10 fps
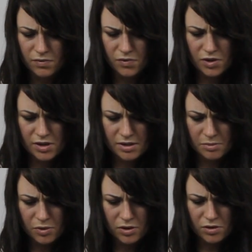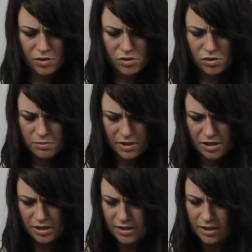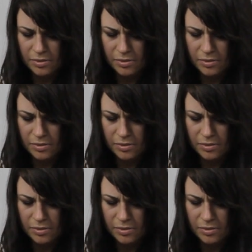very simple and not too much detail,